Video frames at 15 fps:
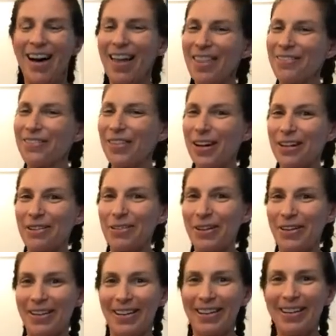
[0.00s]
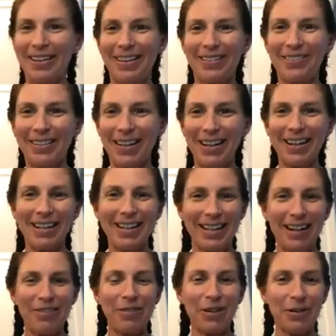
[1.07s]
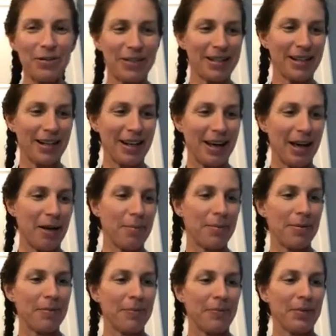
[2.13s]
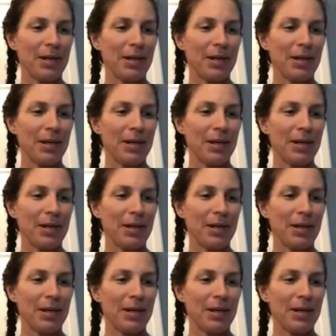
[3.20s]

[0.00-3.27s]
Have the fun of going live, right? You never know what's going to happen.